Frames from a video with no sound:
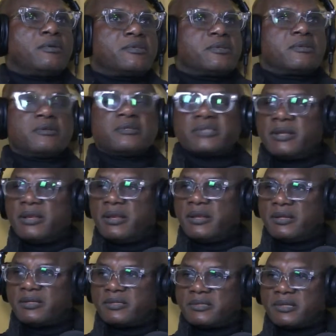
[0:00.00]
Is it not in
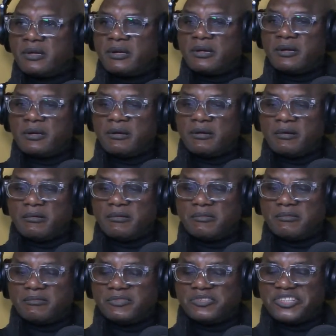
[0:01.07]
this
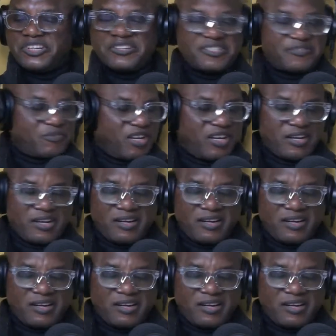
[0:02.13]
Shakespeare?